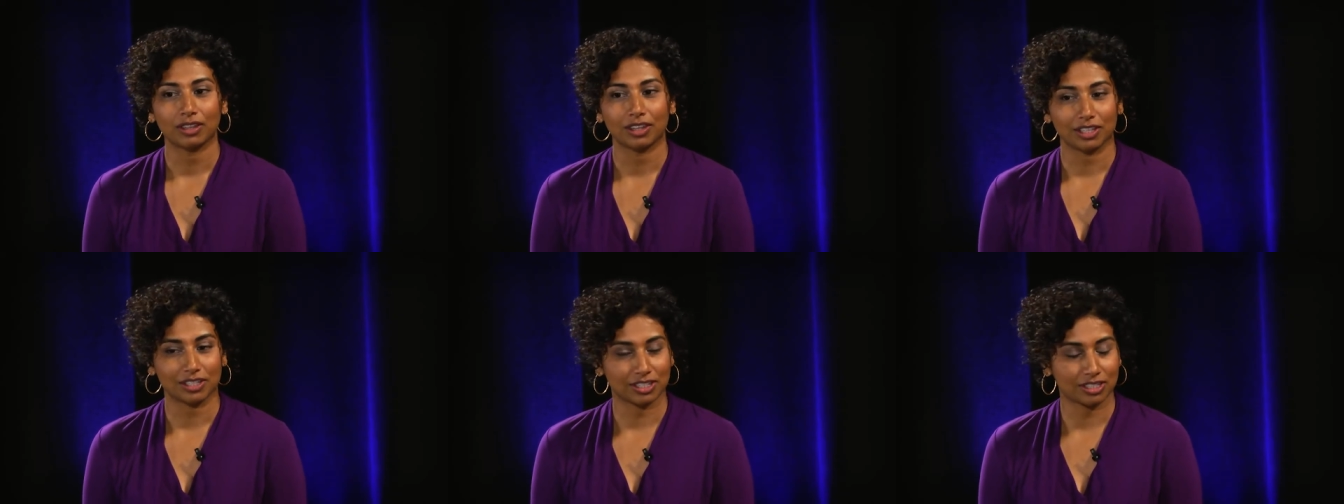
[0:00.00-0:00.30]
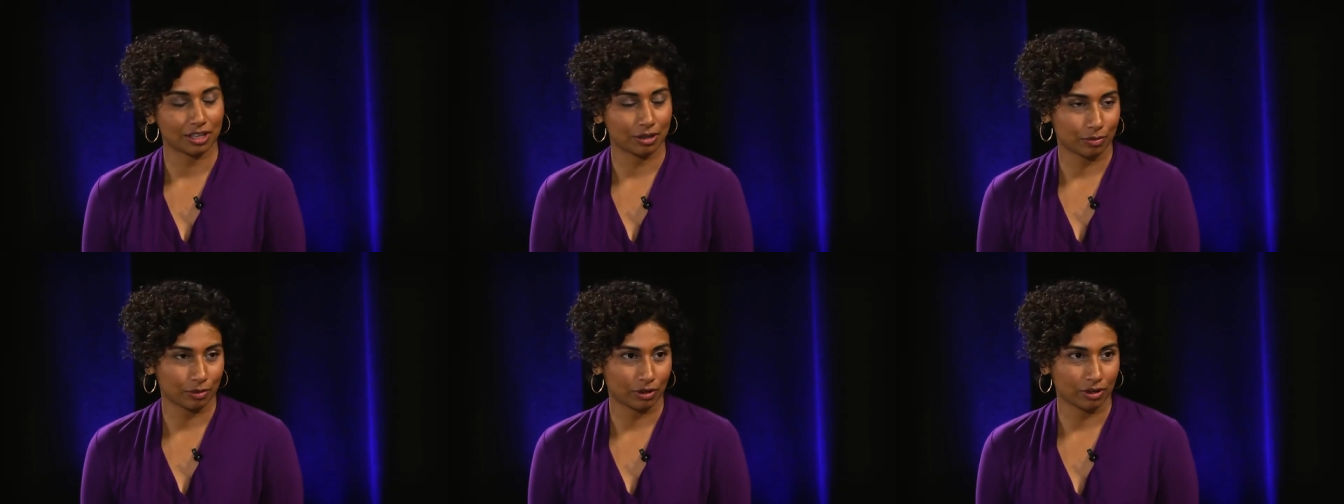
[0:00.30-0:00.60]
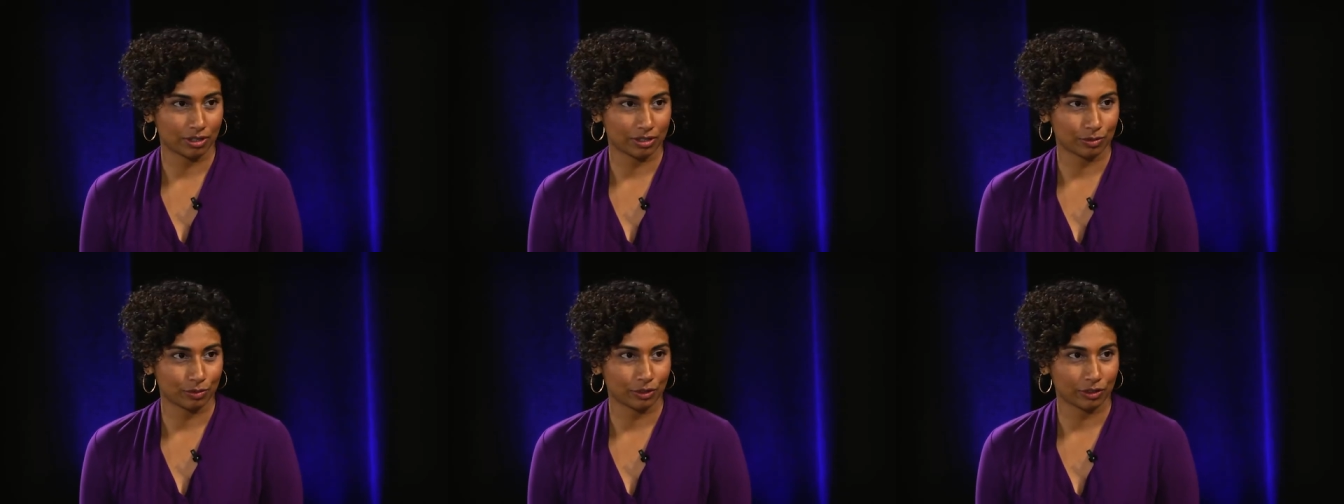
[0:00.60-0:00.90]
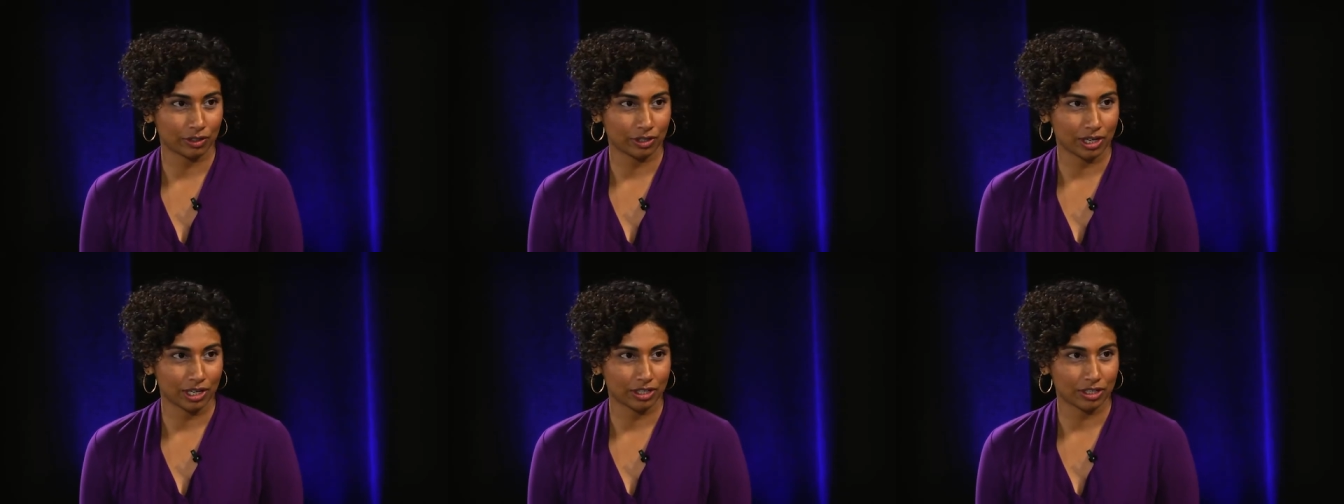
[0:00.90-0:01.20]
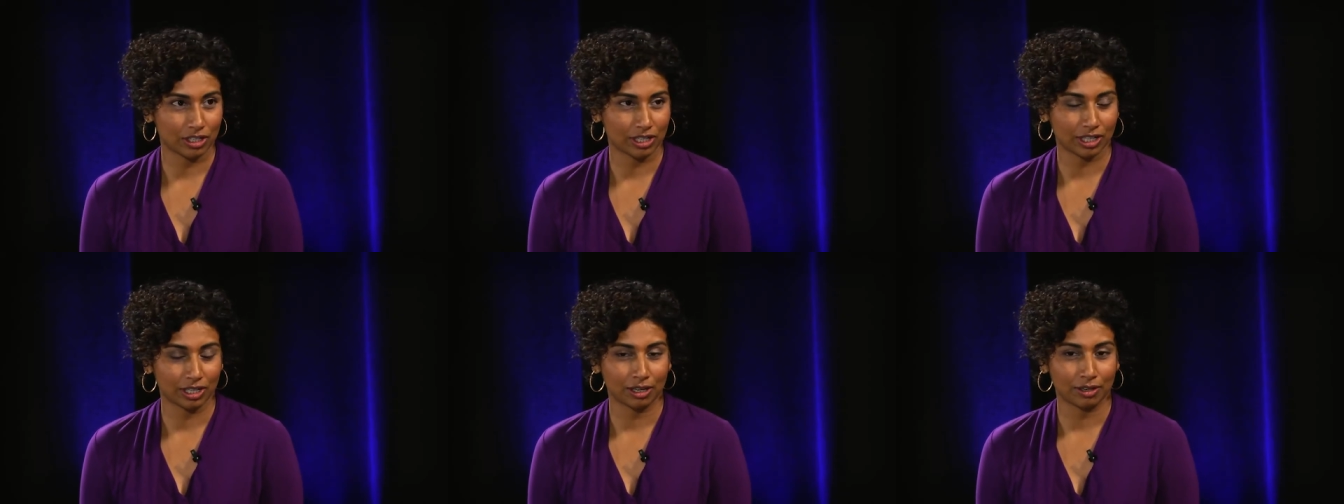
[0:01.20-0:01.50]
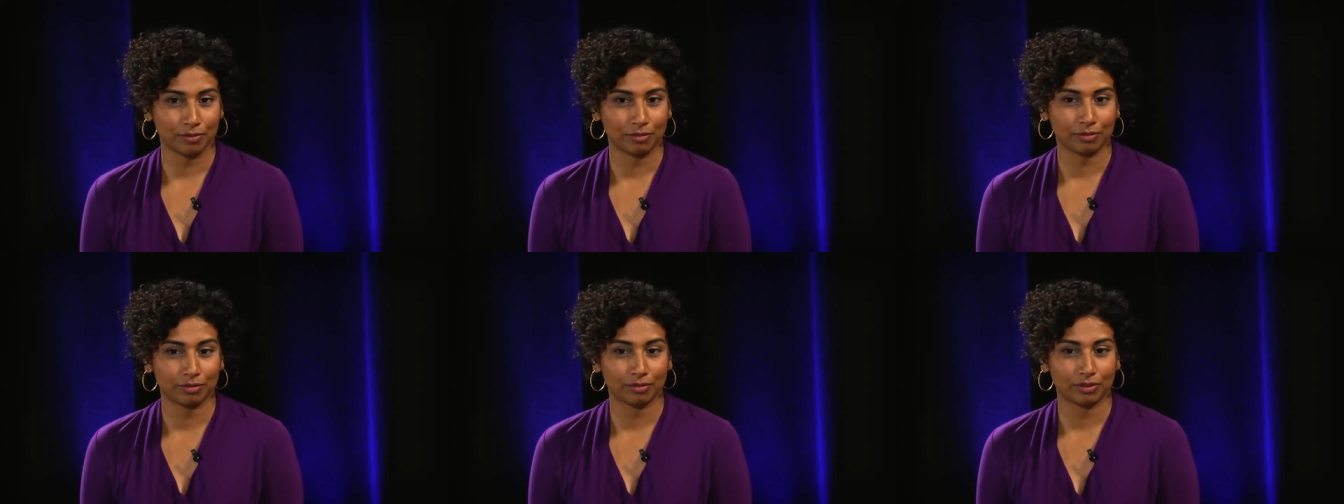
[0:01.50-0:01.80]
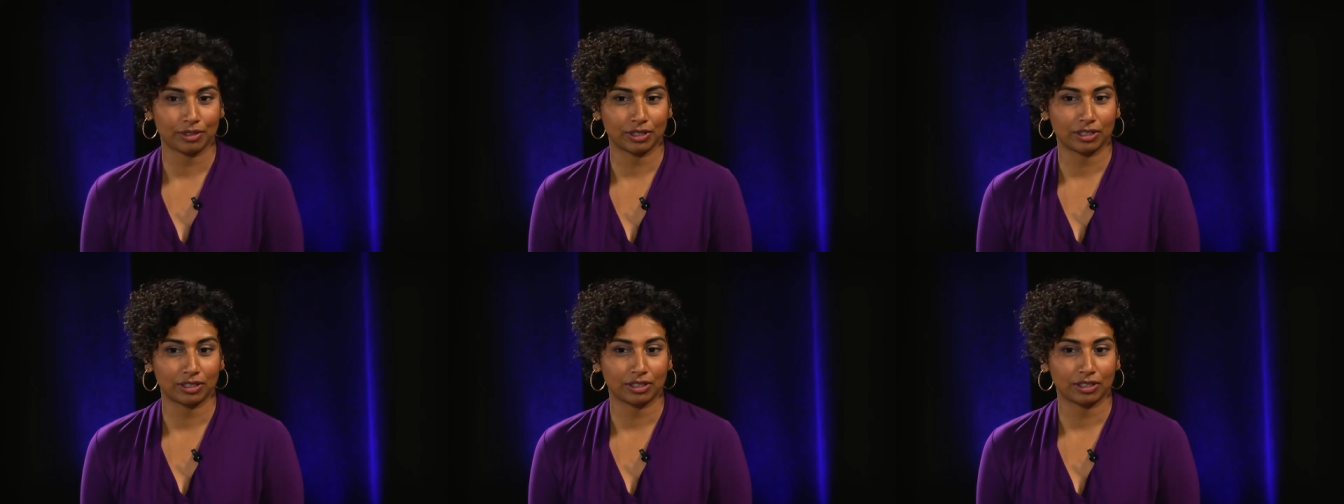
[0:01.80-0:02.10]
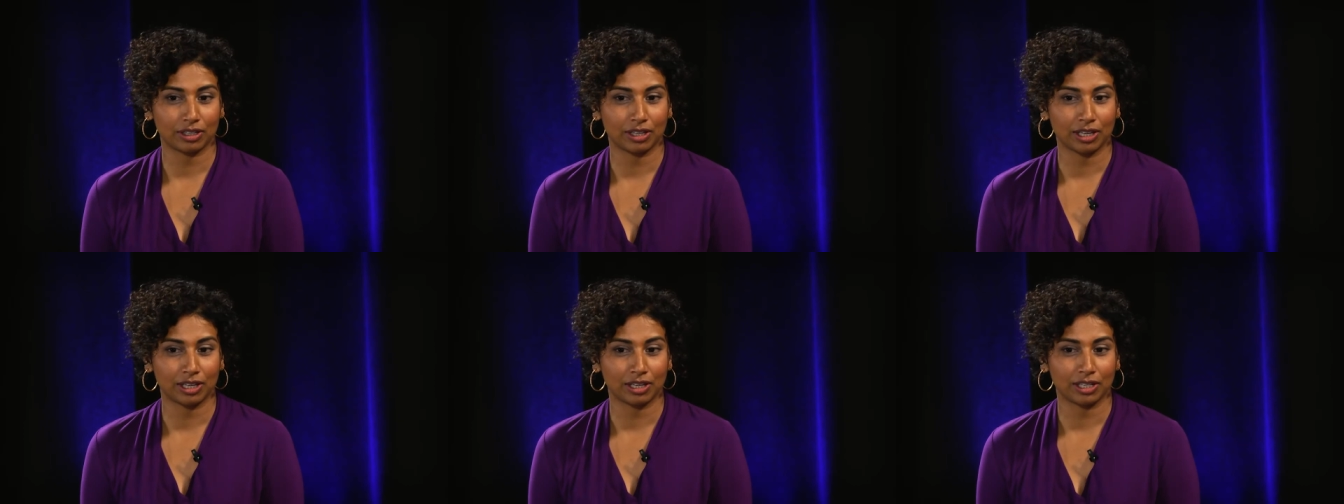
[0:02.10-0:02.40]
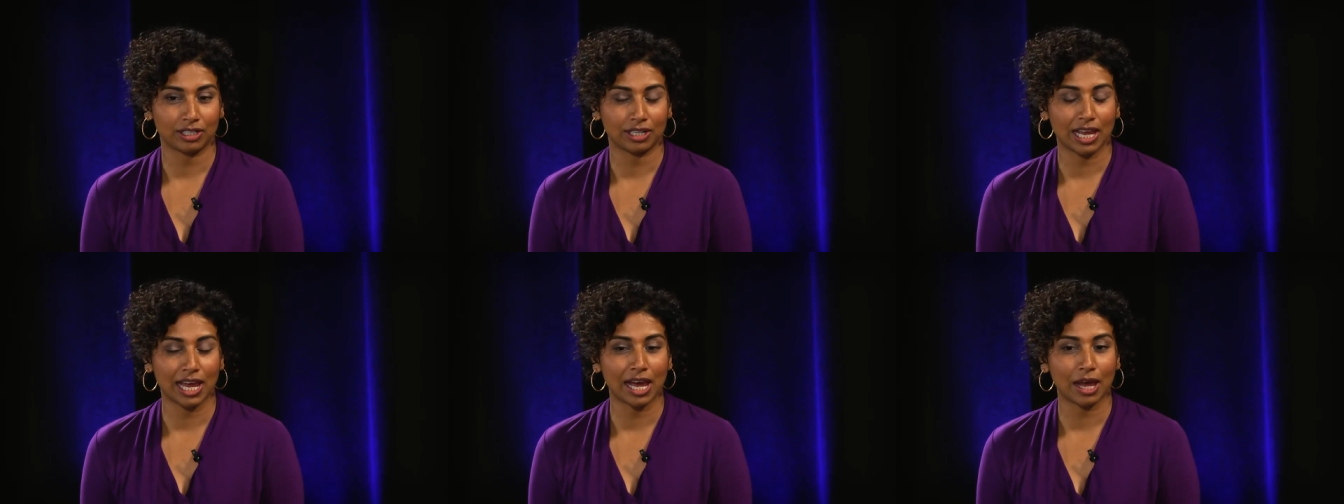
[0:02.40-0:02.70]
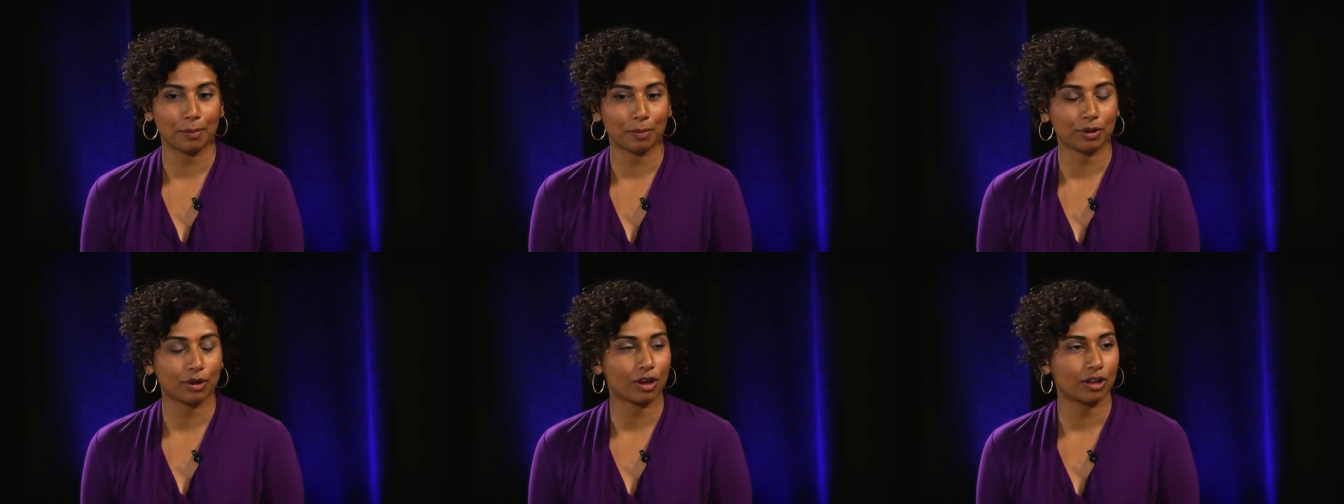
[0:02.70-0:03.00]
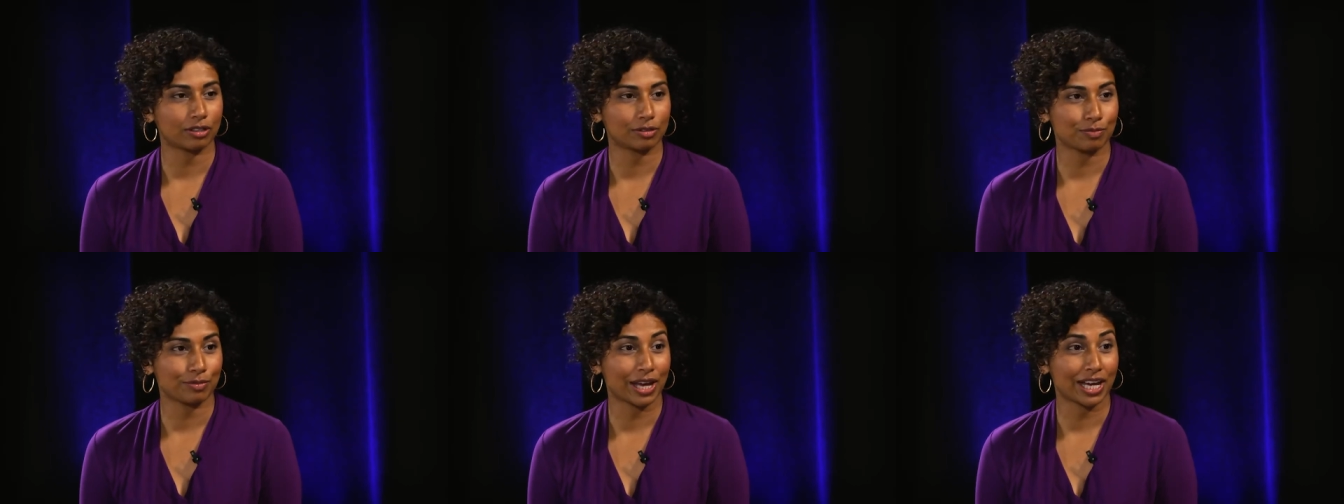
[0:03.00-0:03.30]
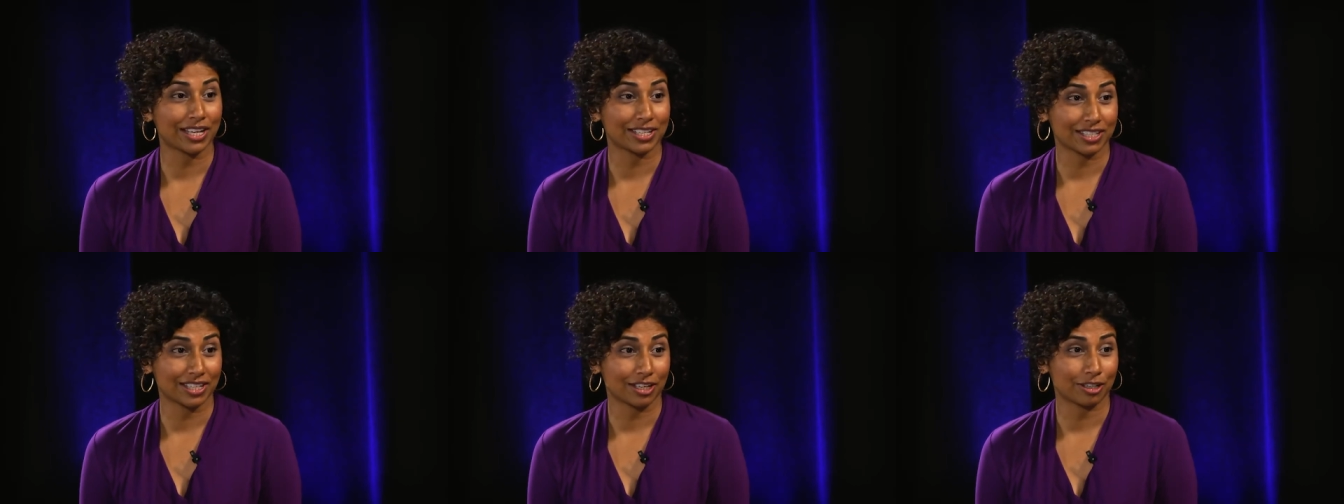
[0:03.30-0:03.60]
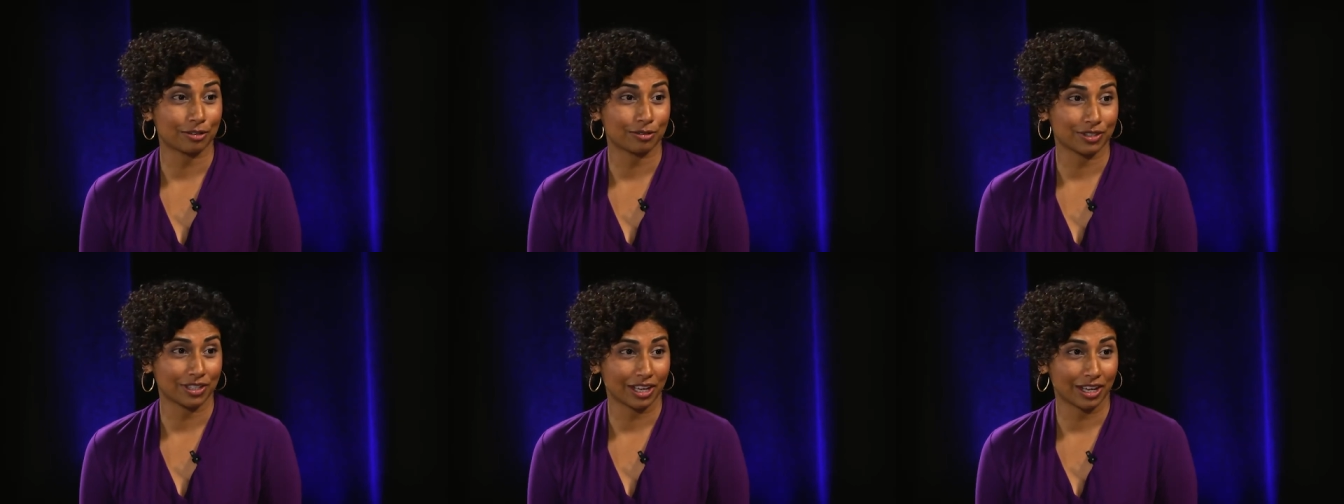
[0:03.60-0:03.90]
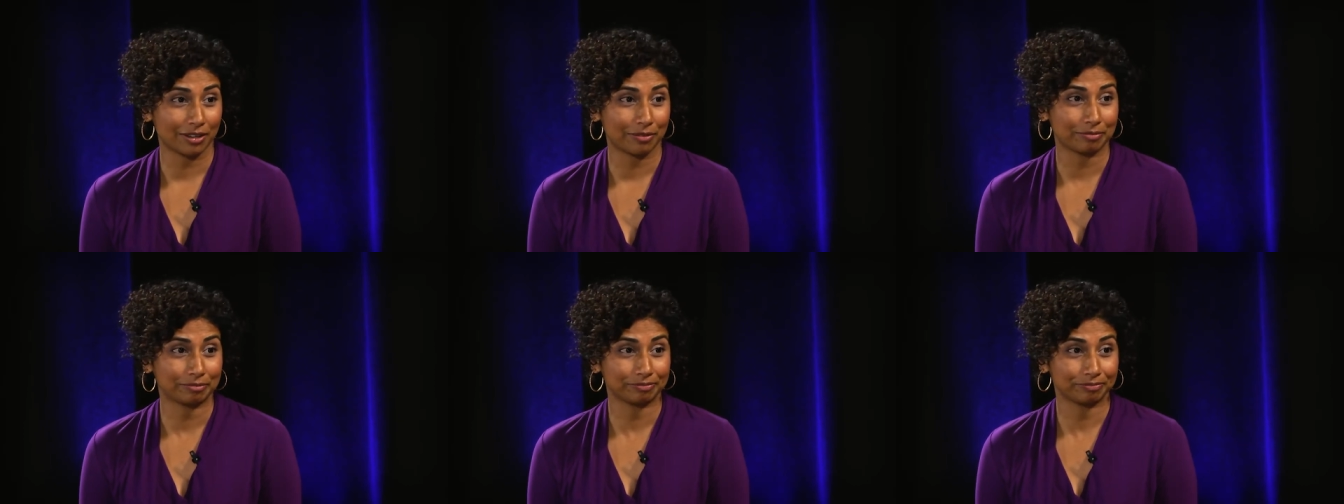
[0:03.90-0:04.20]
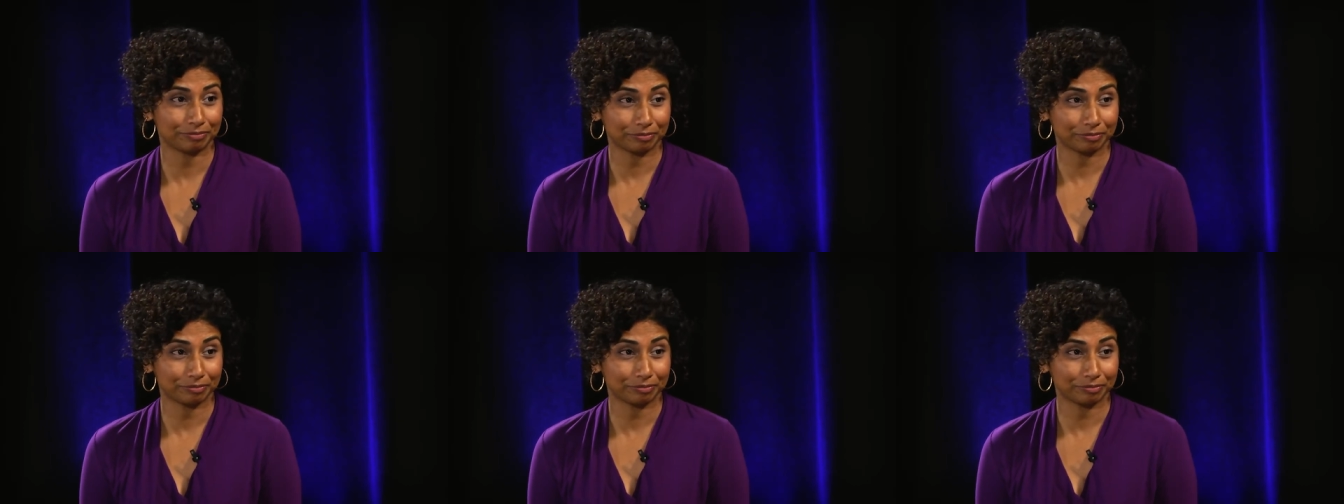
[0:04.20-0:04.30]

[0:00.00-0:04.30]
this summer is we're launching an app called My San Jose.